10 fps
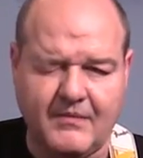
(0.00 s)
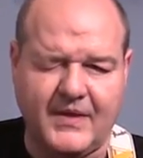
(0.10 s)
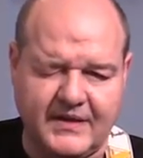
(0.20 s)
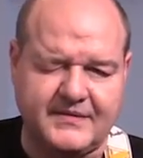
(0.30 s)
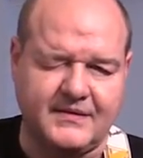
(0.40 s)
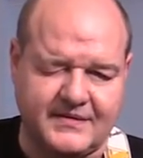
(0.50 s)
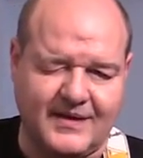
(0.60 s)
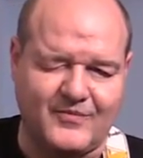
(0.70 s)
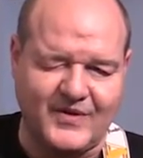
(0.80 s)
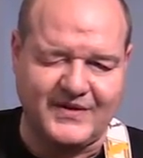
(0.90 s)
There's
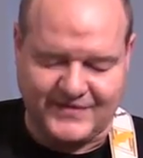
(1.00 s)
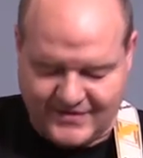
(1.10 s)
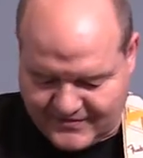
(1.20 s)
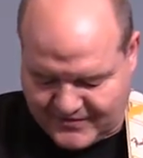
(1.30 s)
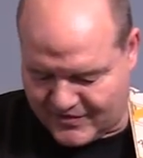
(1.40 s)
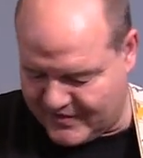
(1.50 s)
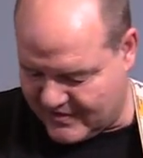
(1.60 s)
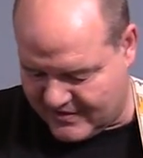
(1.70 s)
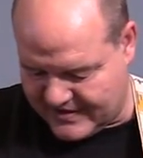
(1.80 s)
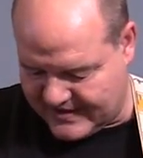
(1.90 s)
some reserve
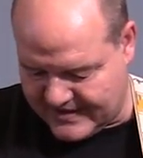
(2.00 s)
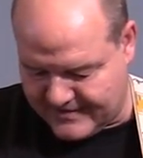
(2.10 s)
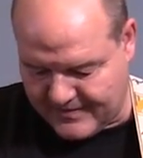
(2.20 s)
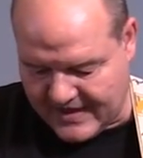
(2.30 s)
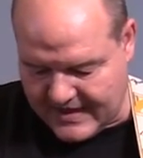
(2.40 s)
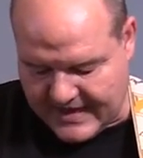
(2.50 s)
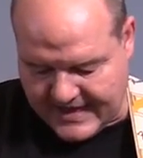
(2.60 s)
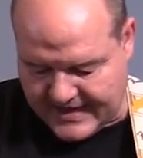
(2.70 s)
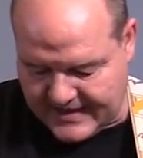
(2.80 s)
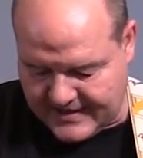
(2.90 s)
going on here.
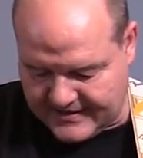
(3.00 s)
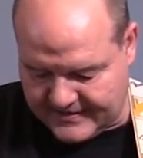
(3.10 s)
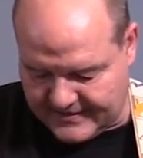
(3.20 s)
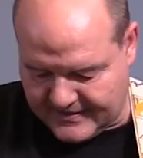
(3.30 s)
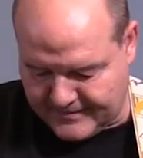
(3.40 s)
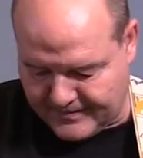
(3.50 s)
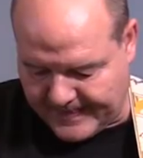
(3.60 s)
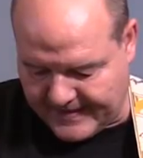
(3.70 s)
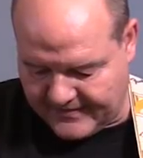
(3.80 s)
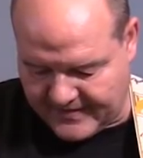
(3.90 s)
And
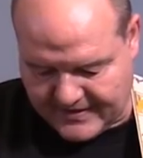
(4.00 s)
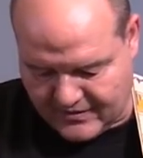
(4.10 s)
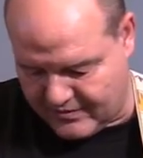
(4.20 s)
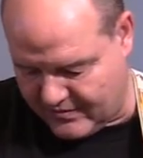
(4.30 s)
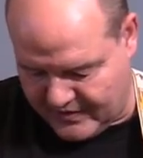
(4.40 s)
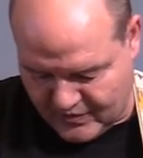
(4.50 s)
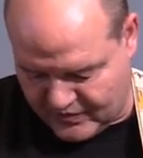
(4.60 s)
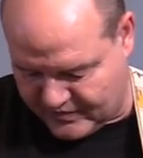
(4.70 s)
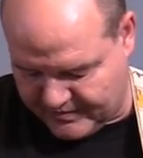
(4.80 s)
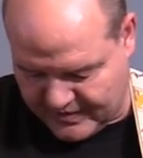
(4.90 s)
if I now
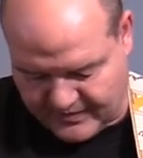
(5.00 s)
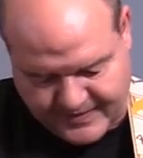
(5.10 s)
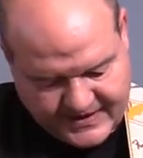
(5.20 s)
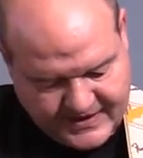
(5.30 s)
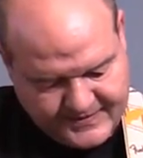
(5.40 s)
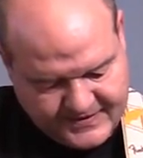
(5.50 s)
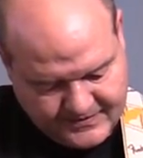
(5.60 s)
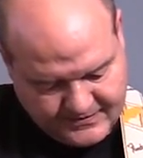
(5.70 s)
use both pickups